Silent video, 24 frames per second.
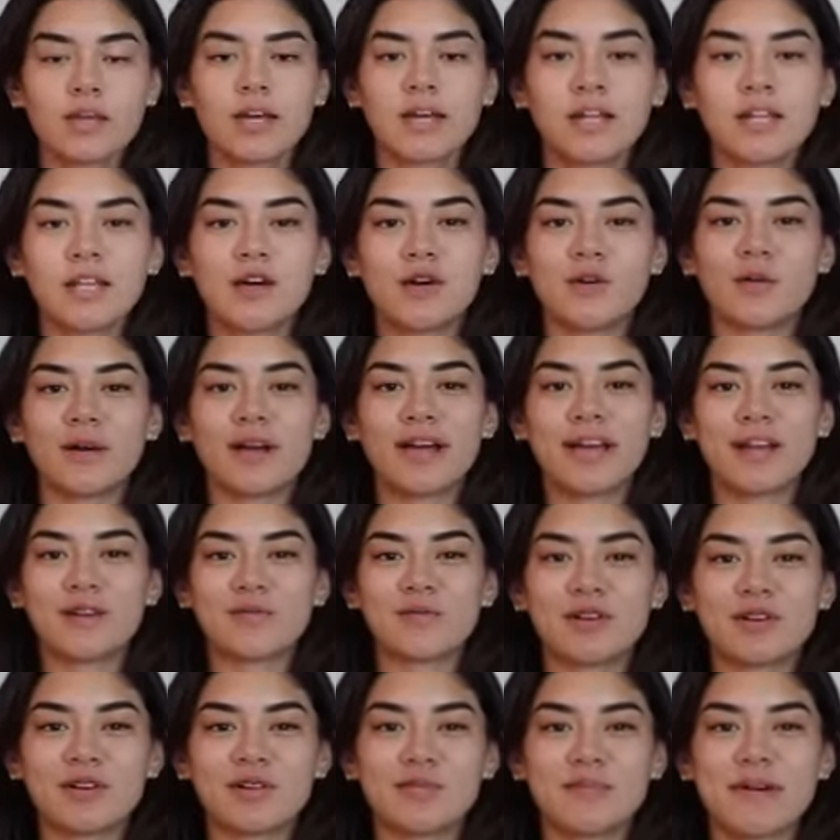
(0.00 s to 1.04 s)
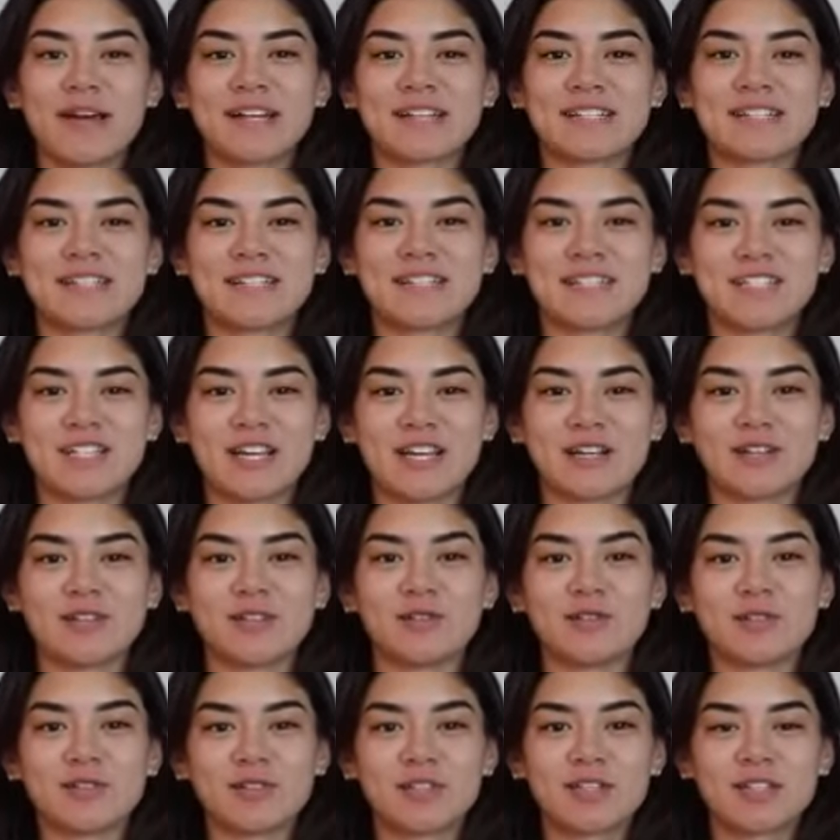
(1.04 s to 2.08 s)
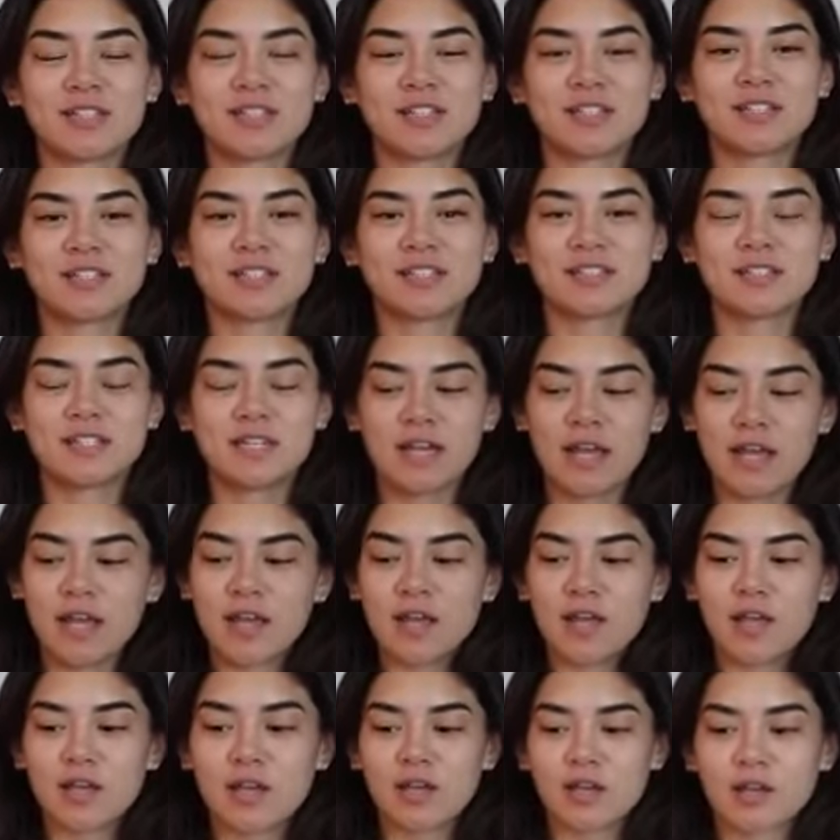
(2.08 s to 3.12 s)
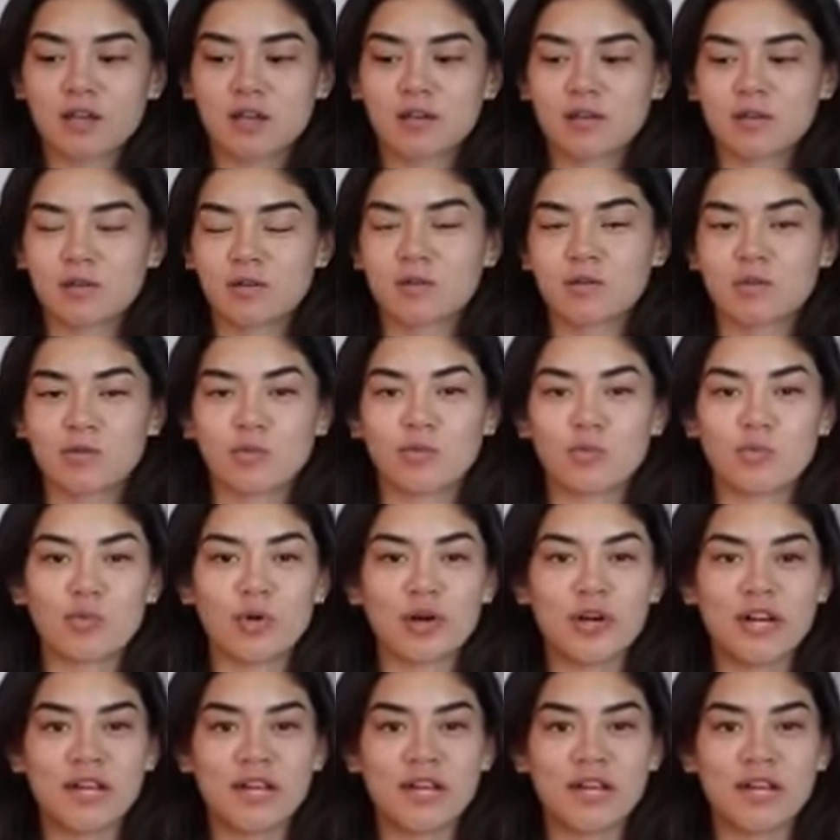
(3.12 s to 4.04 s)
Hello and welcome back to the channel. Today we're